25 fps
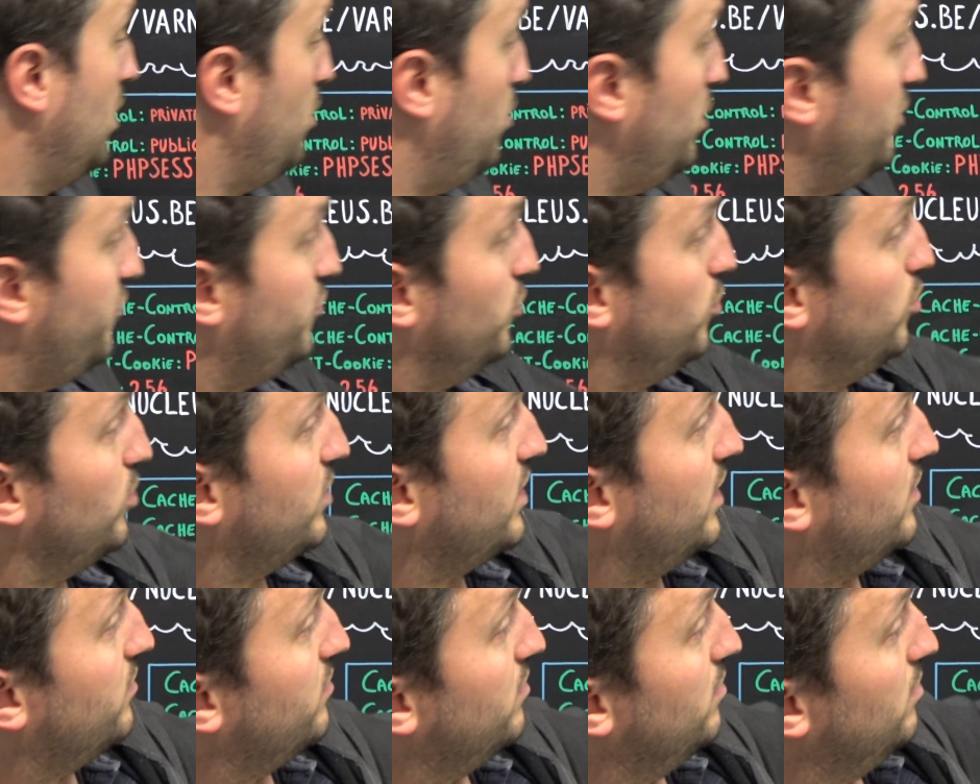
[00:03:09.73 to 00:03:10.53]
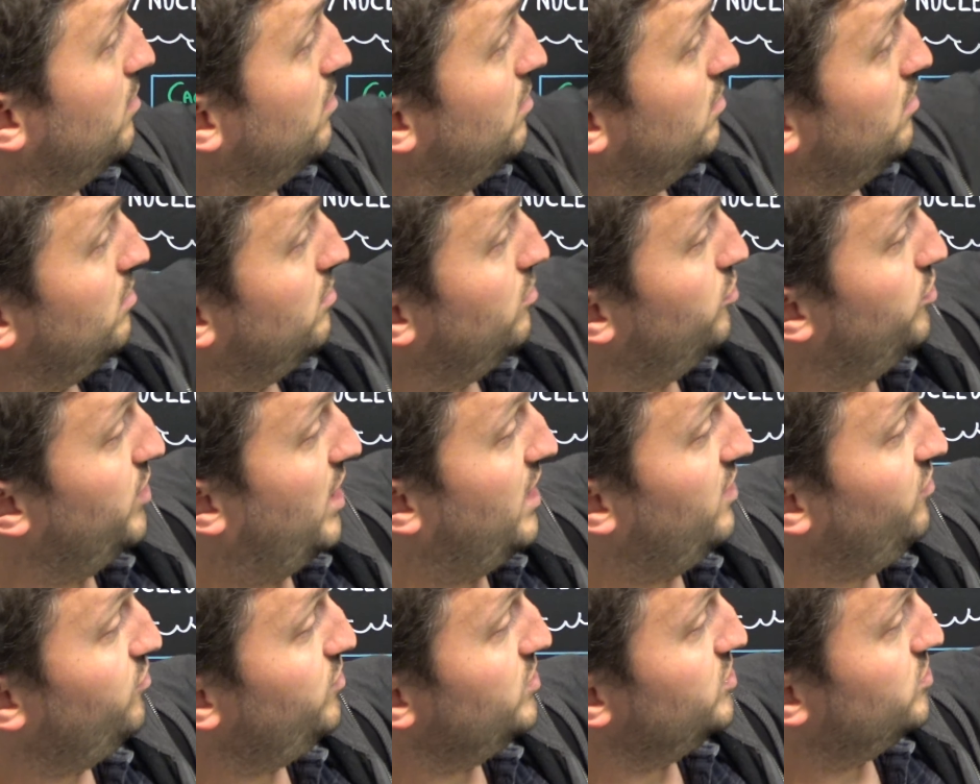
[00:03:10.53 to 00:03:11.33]
If you look at the
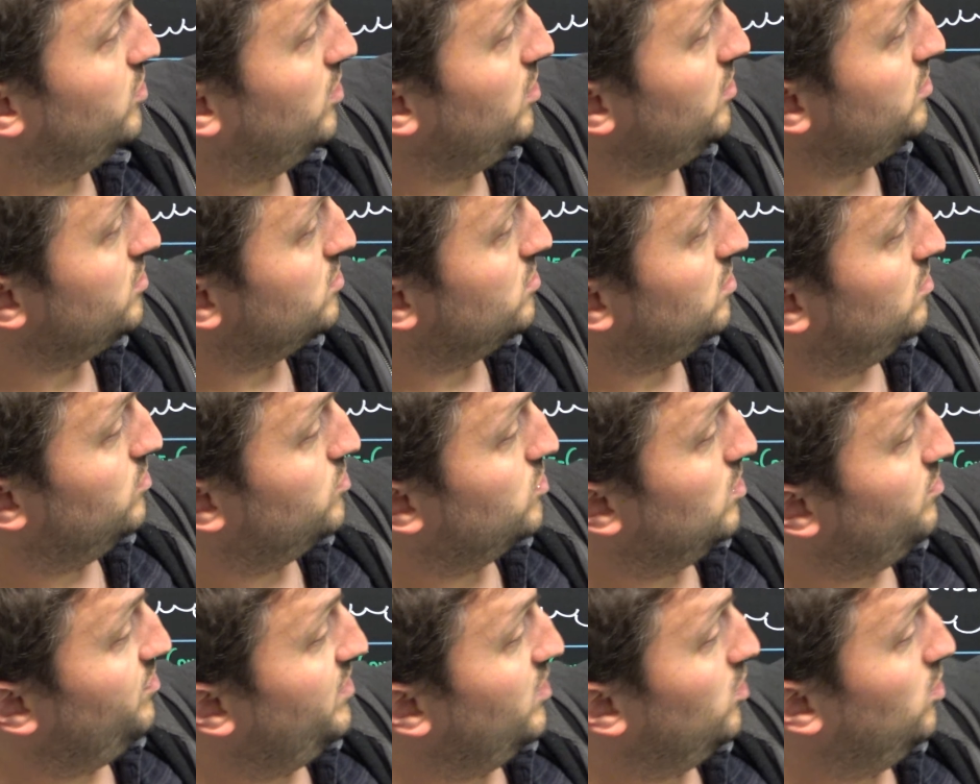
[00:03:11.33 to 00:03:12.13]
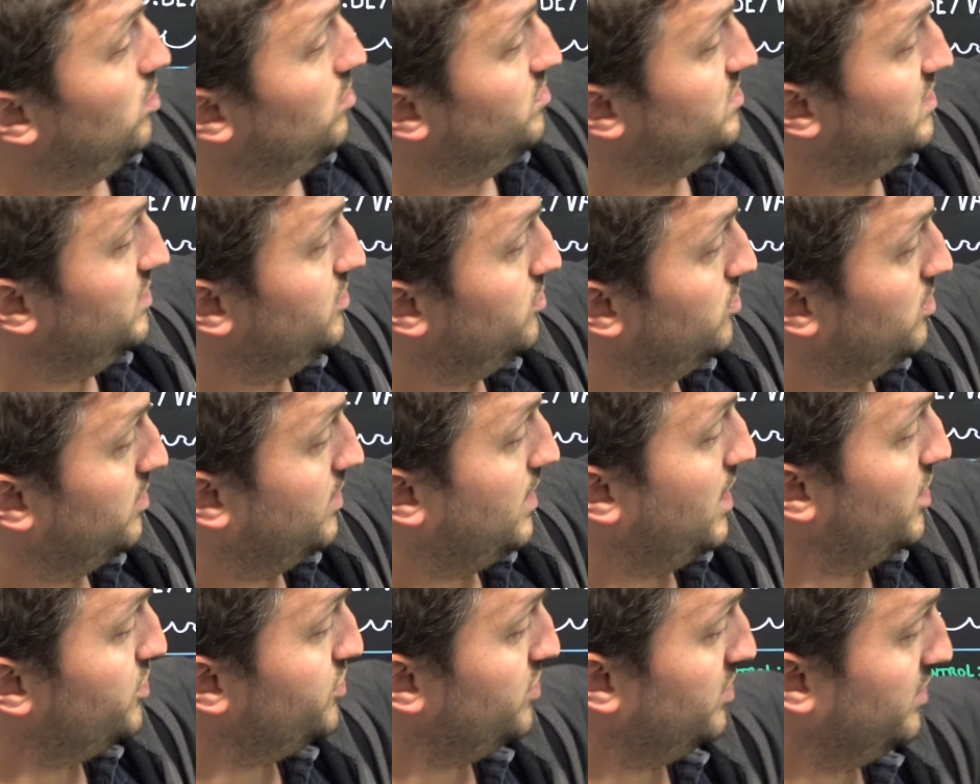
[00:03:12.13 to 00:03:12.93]
end result, so something comes into the
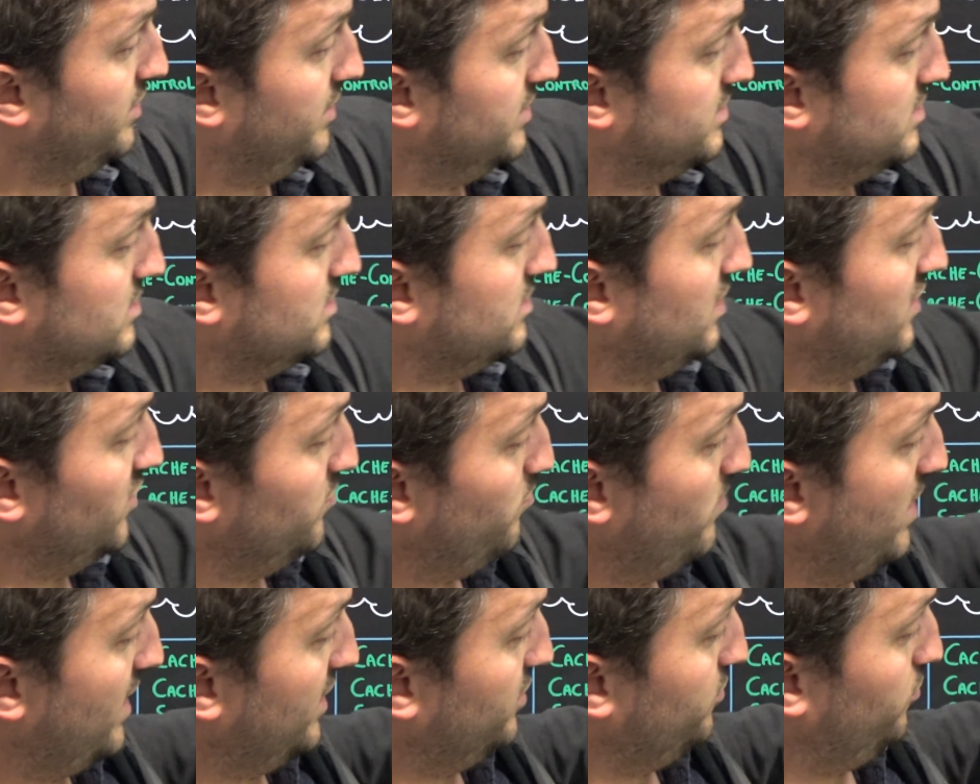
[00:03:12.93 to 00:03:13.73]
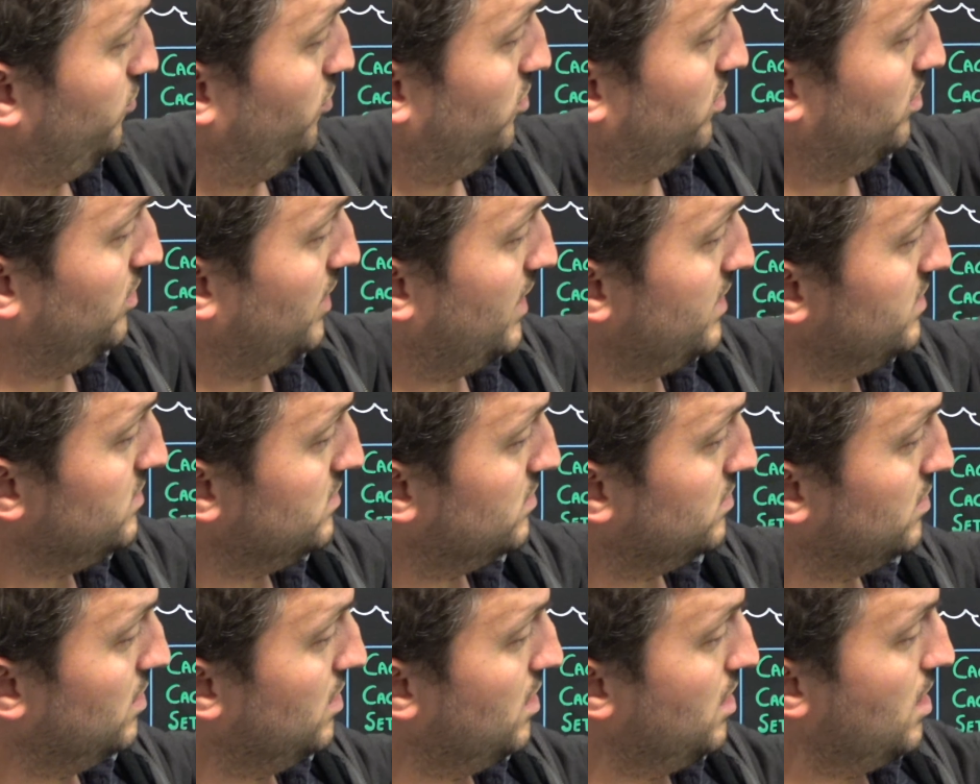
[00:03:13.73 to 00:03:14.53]
cache and gets sent back to your
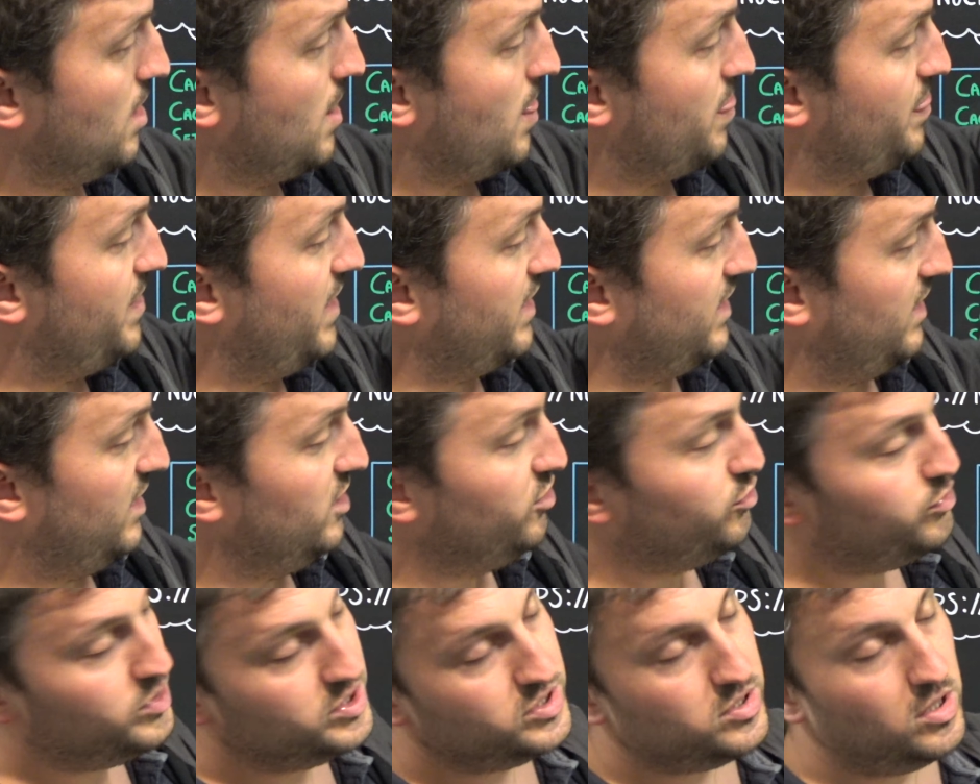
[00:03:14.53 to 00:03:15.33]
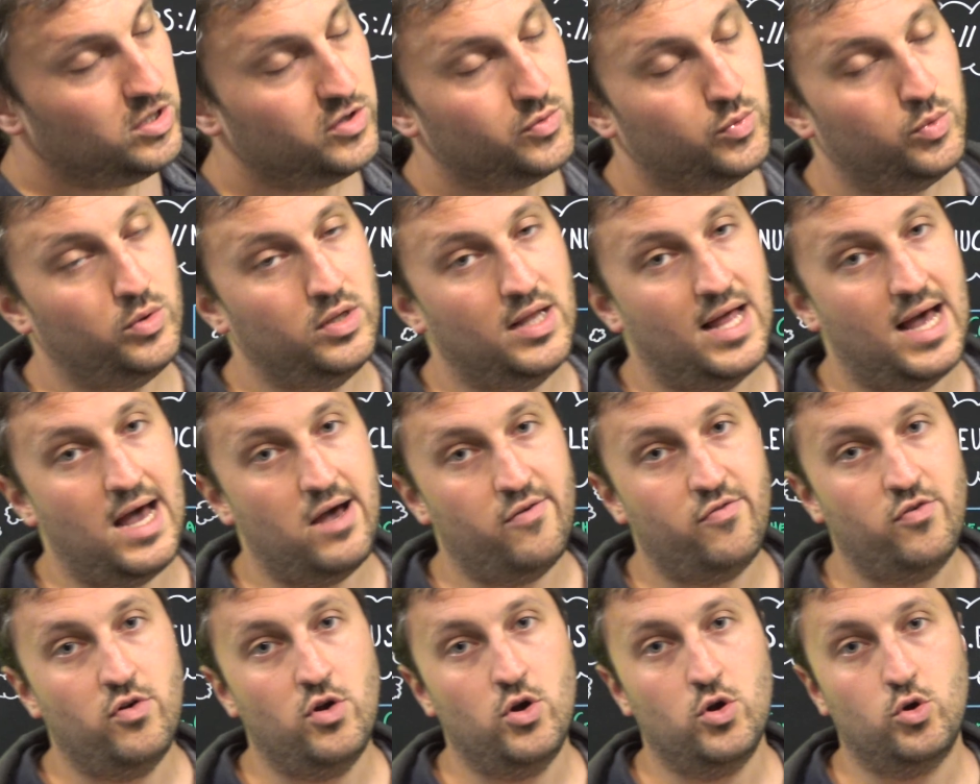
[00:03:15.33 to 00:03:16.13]
client, that end result will
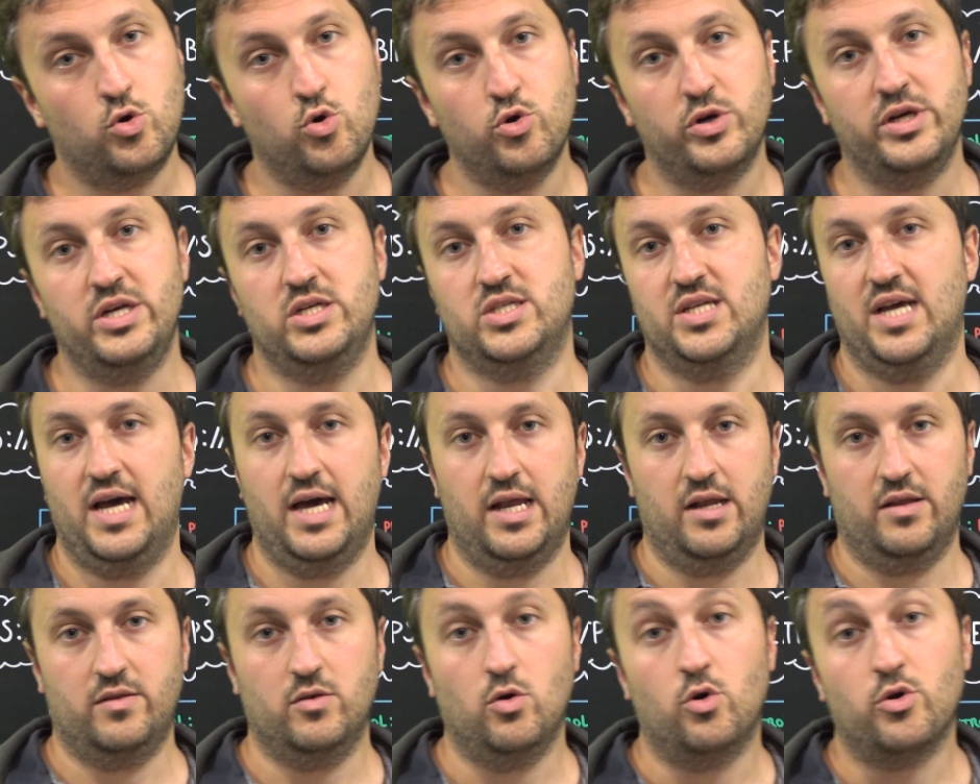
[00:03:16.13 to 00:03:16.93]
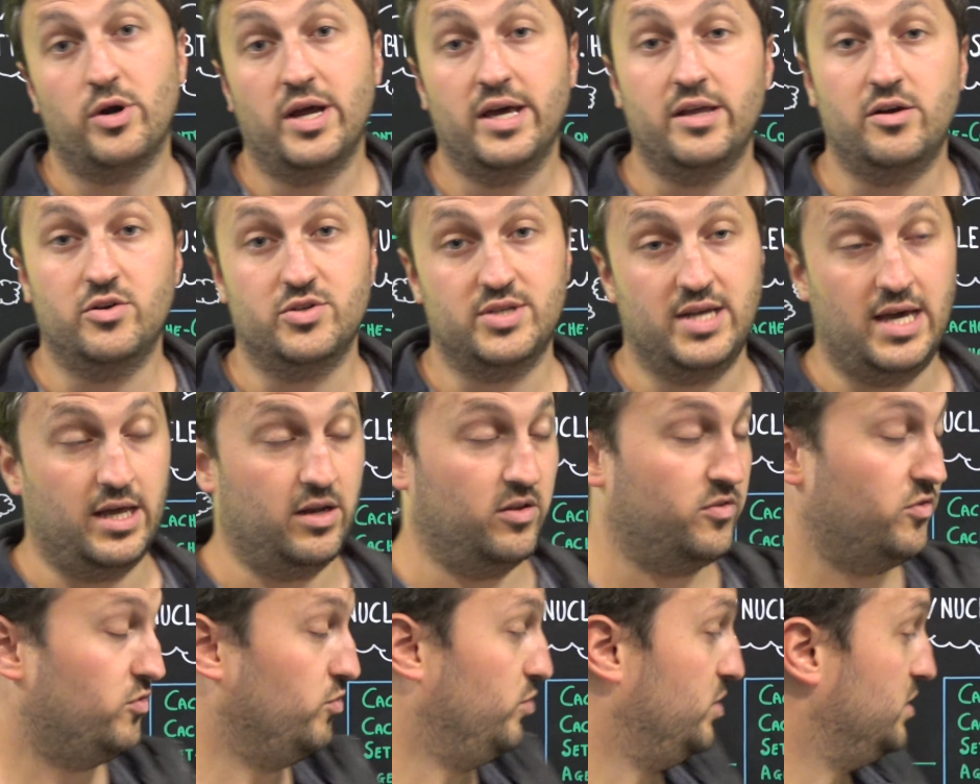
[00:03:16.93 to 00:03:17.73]
have cookies added or headers
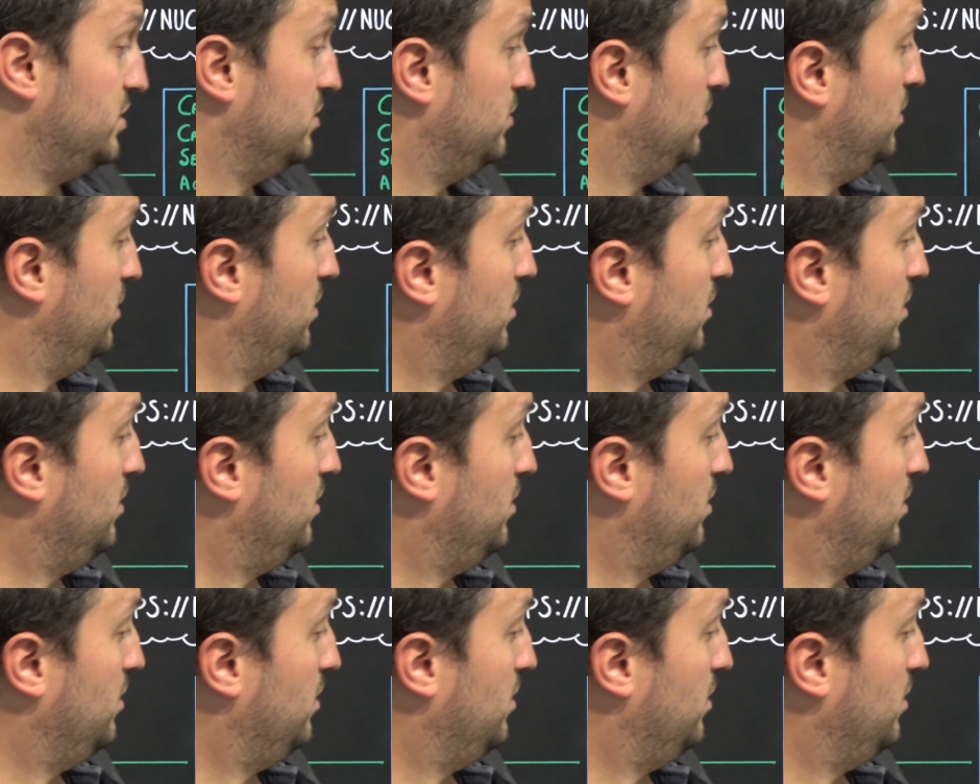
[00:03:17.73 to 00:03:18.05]
added to it.